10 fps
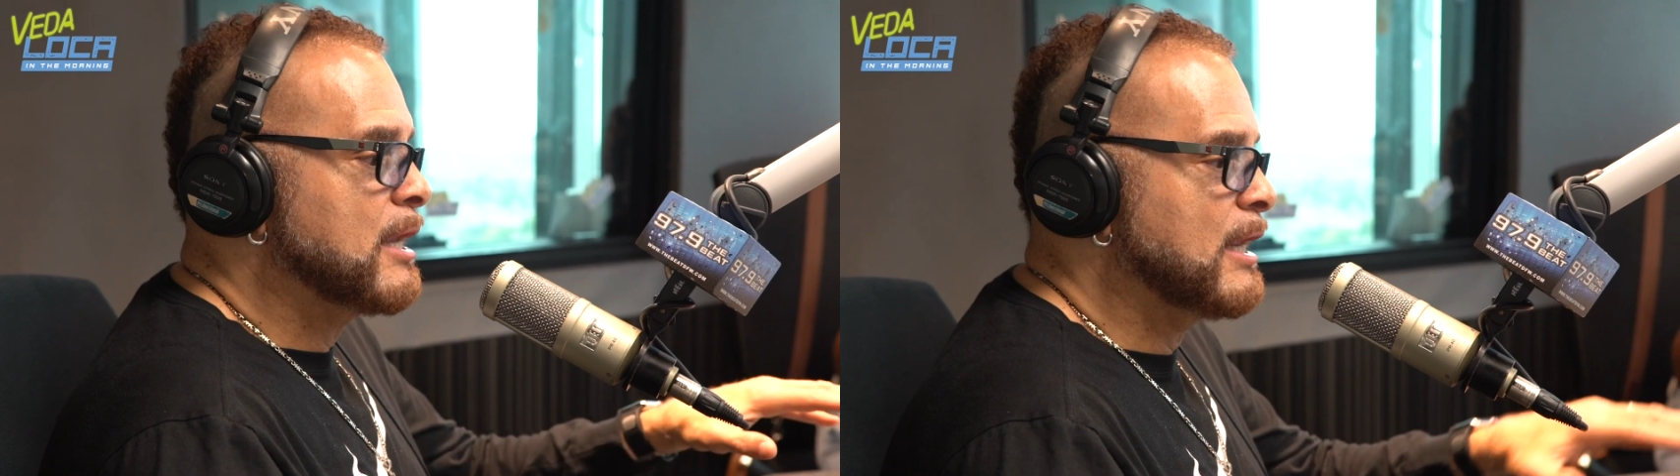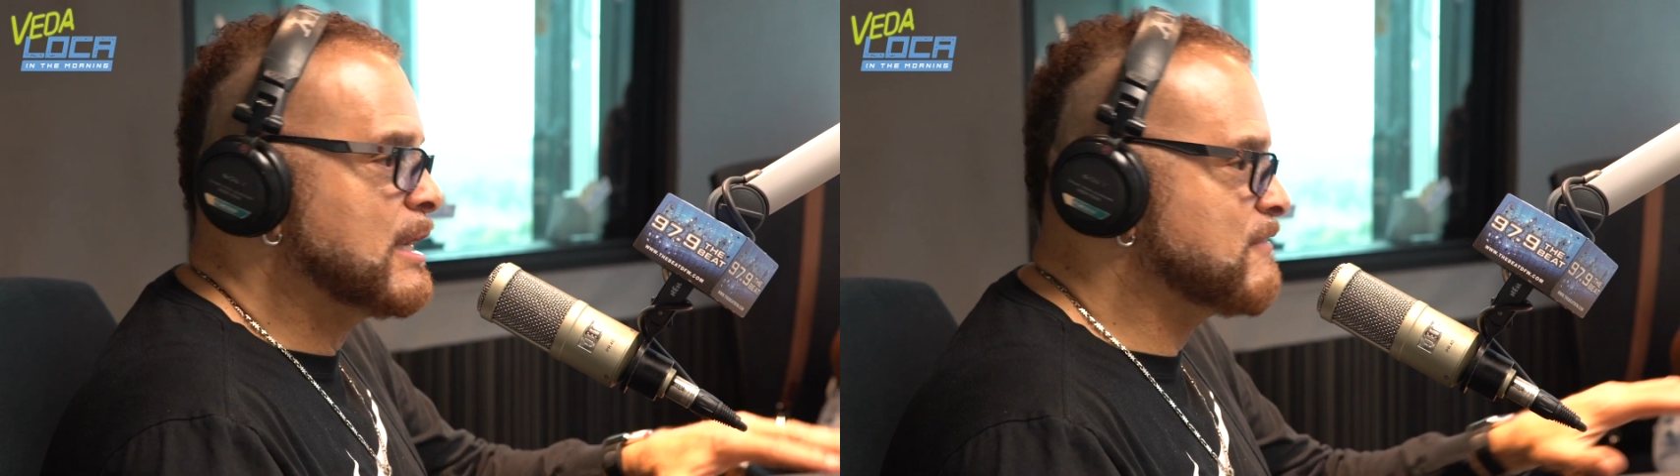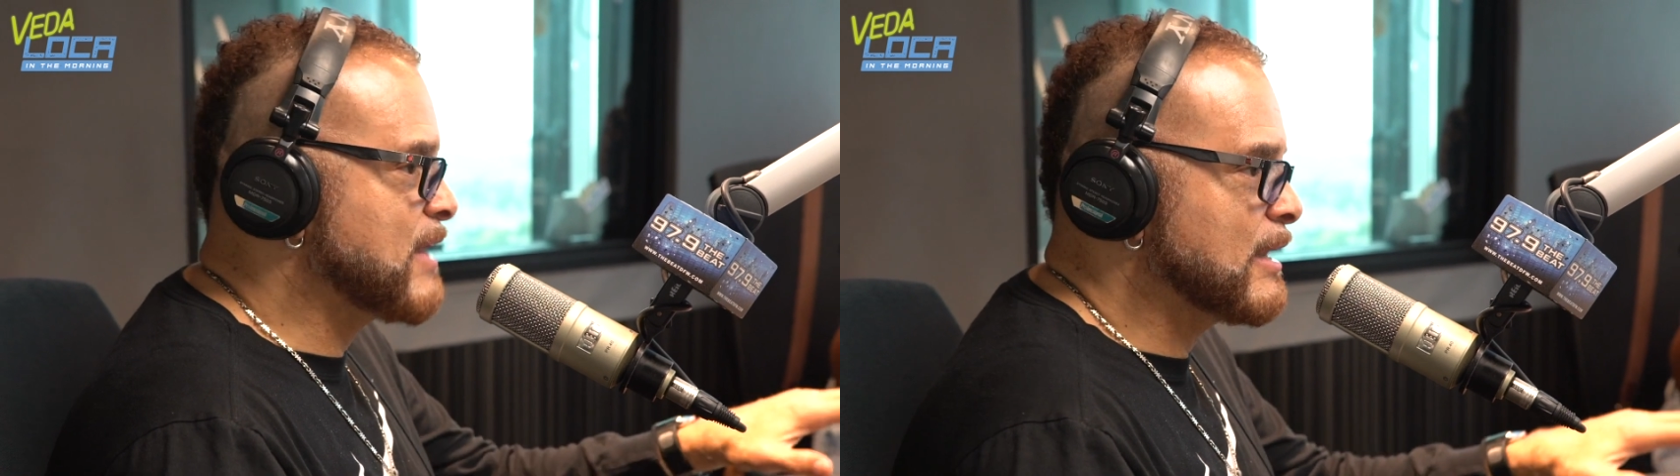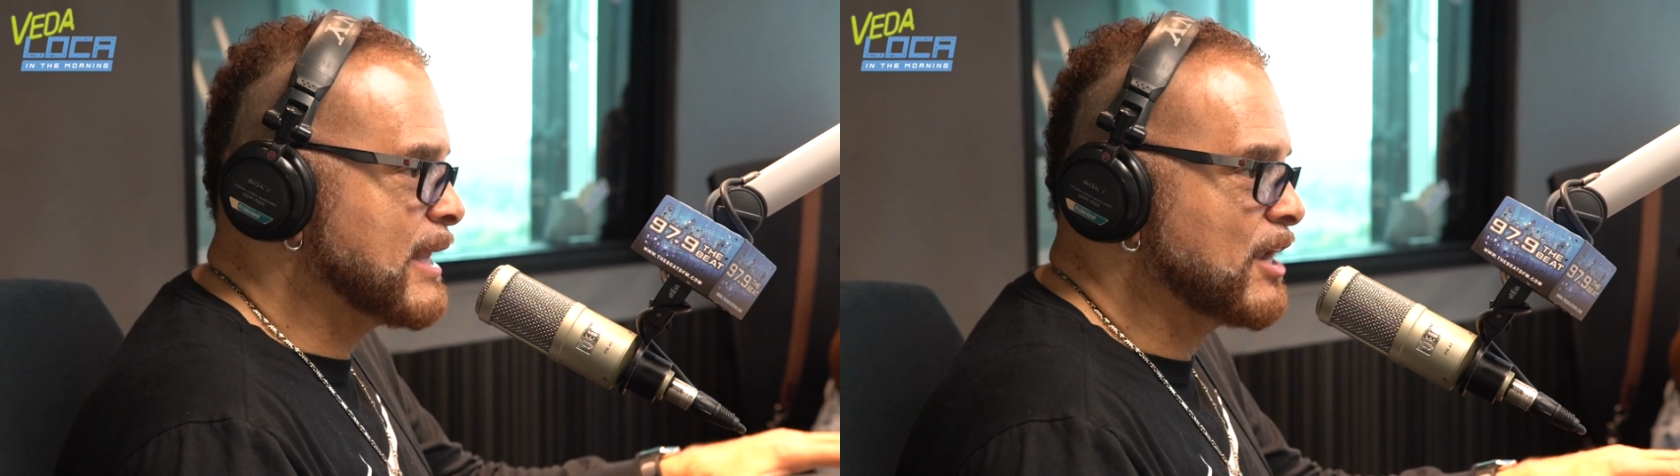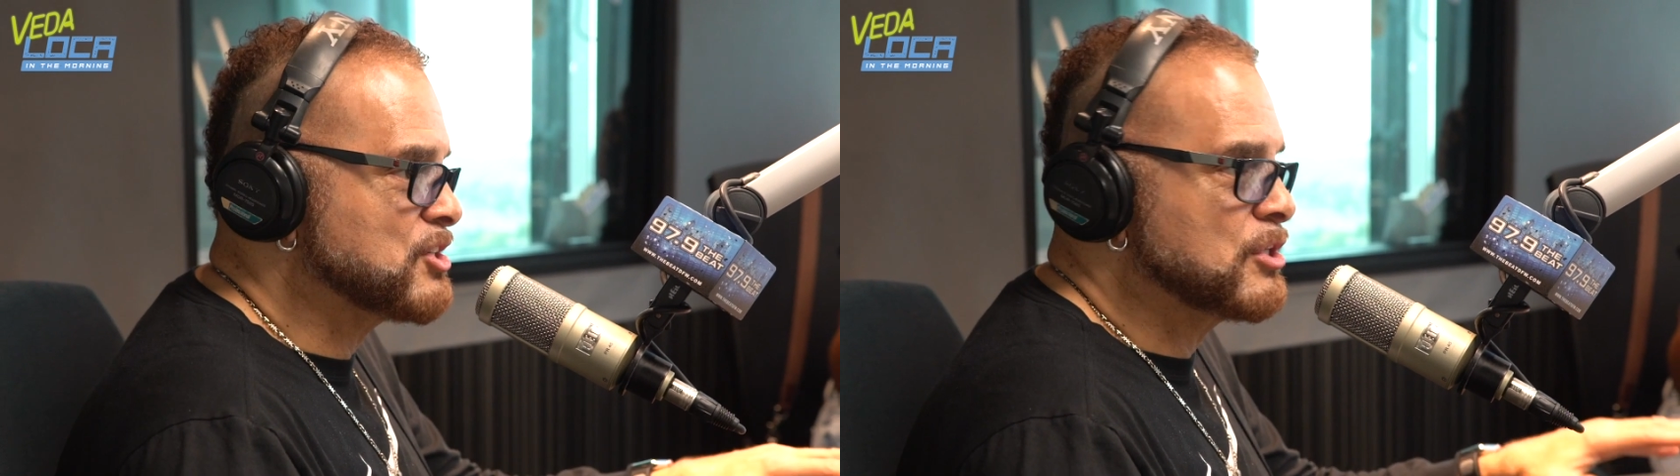he left
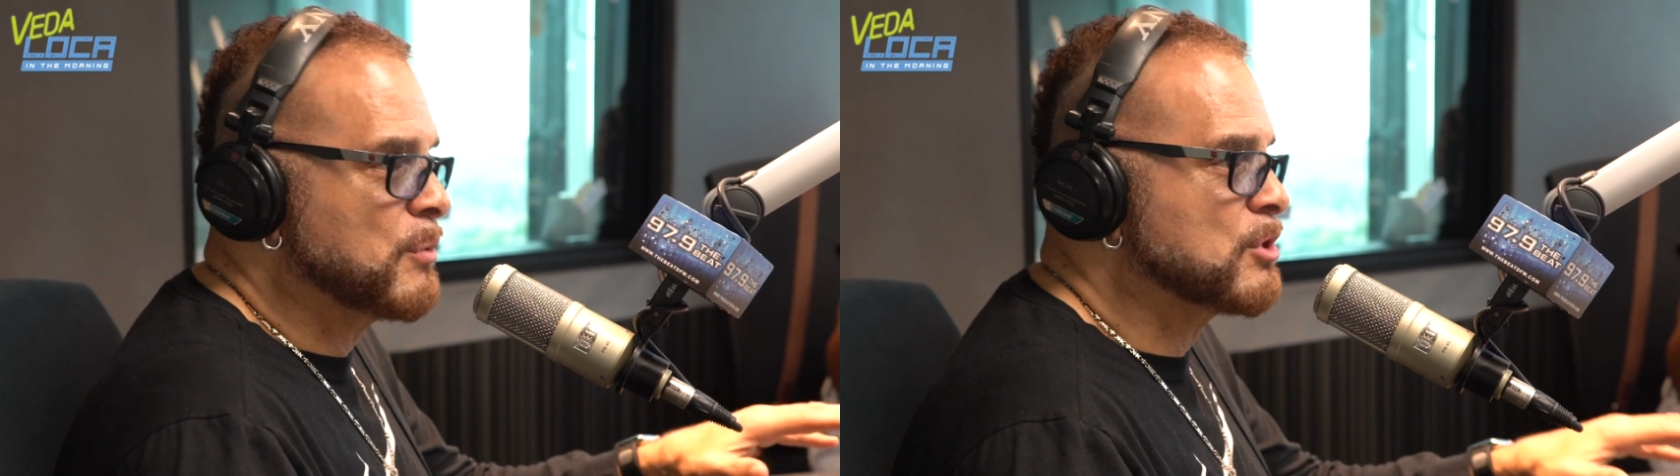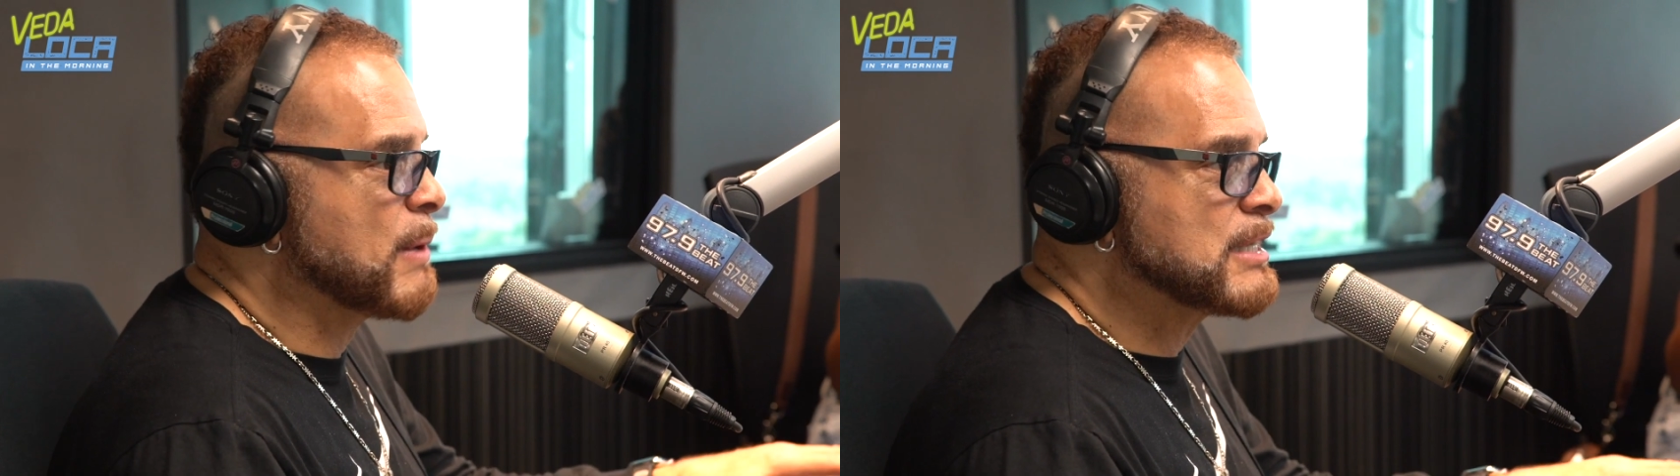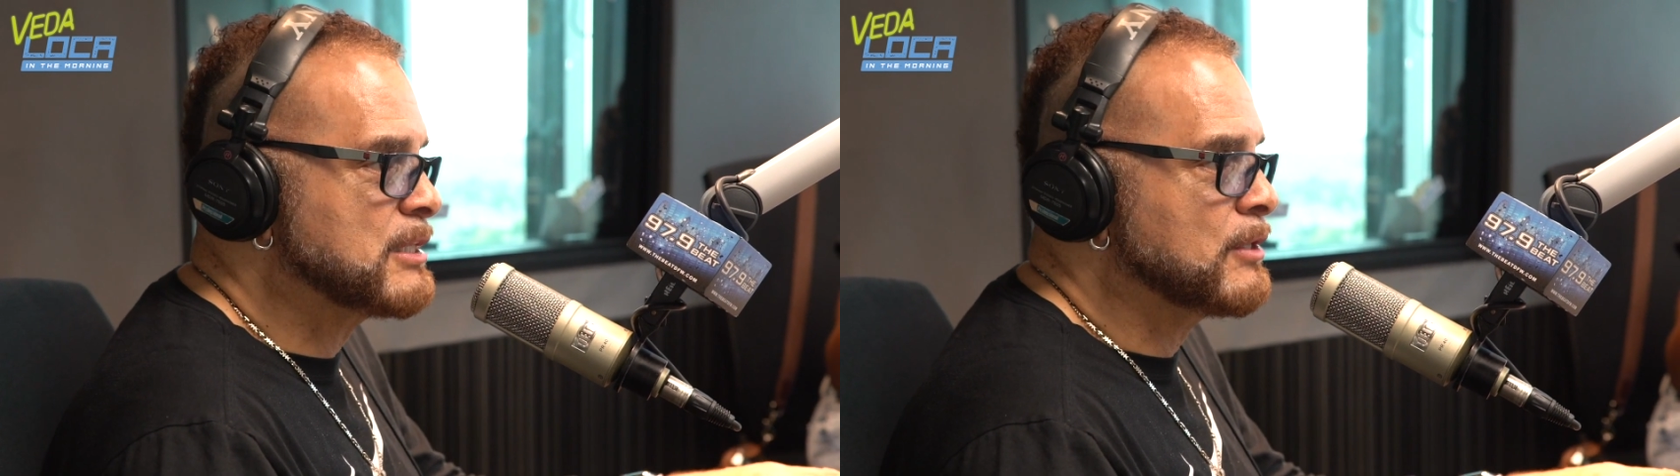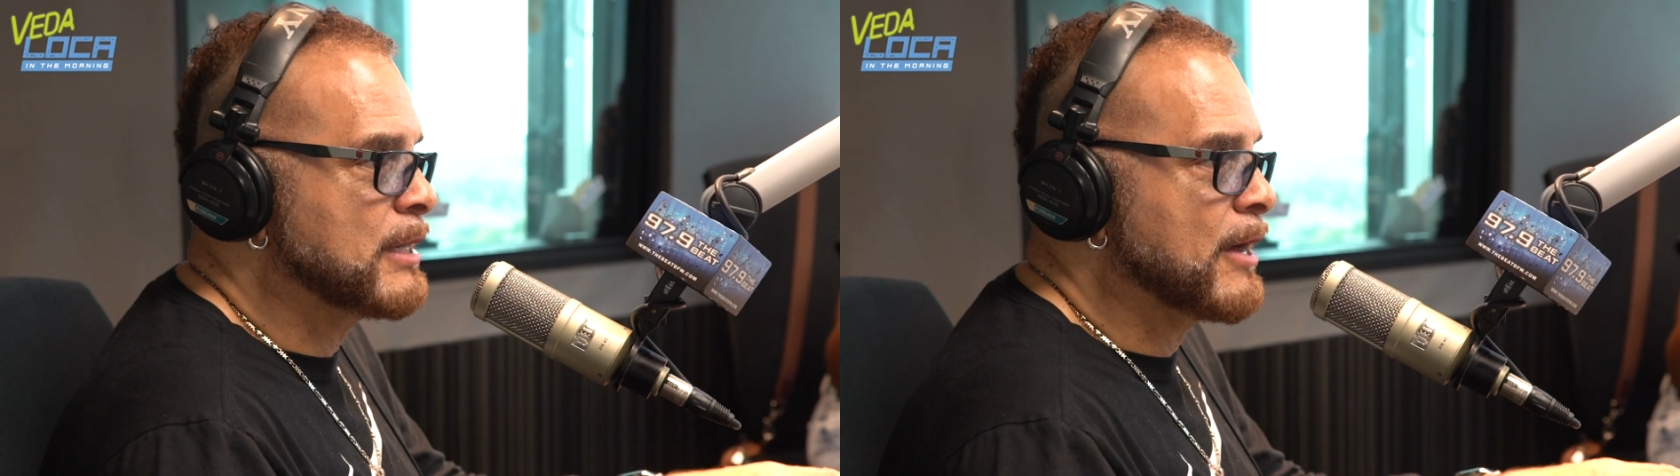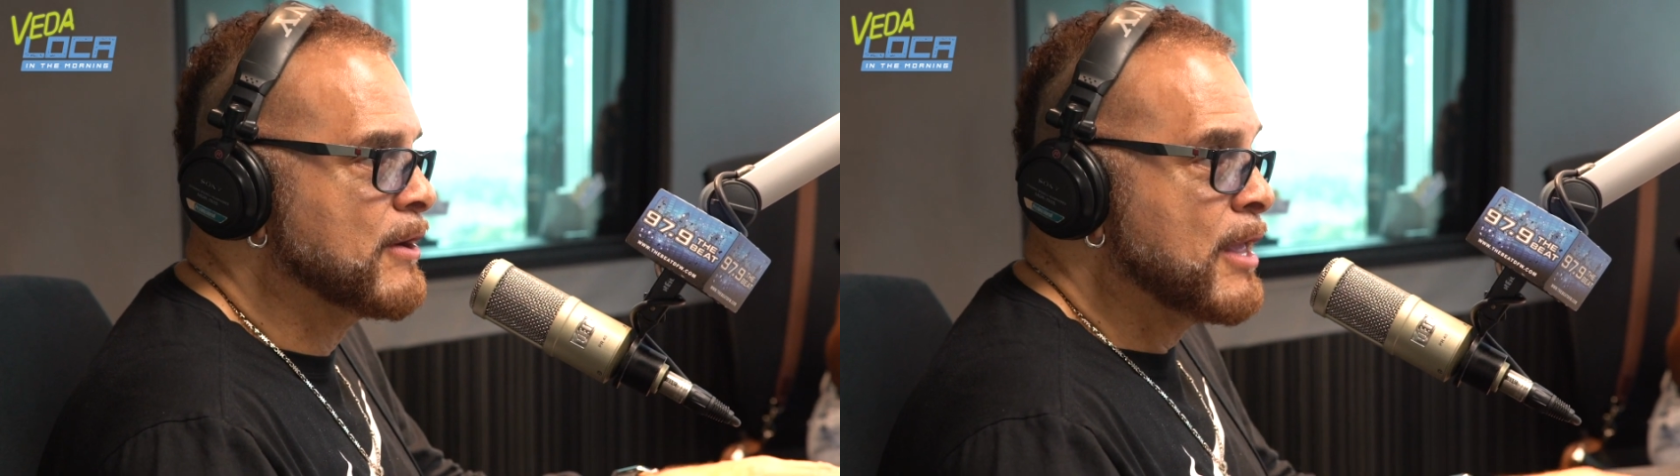LA because you didn't want nobody to see you
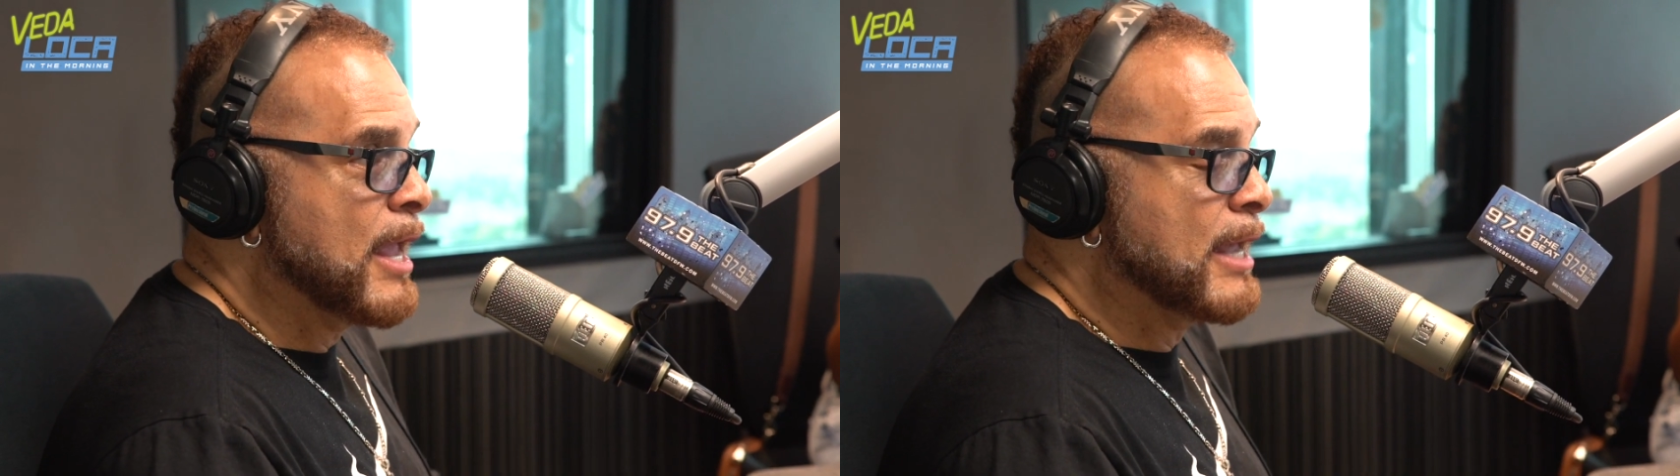there.